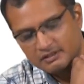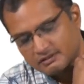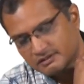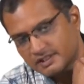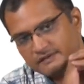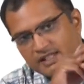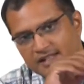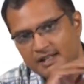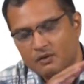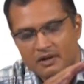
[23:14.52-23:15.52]
Left hand
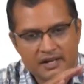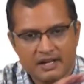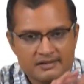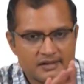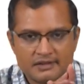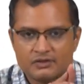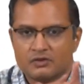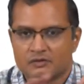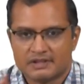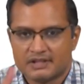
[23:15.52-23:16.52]
side quantity has nothing to do with it,